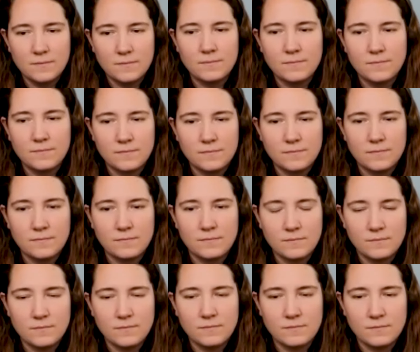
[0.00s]

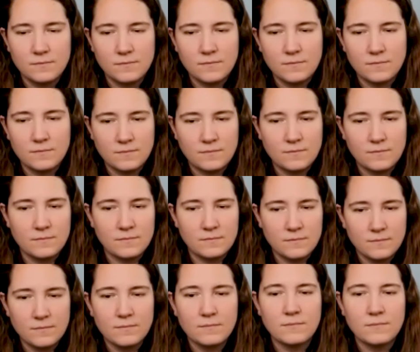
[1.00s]

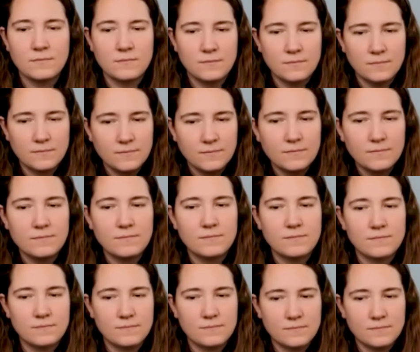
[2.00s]
[no speech]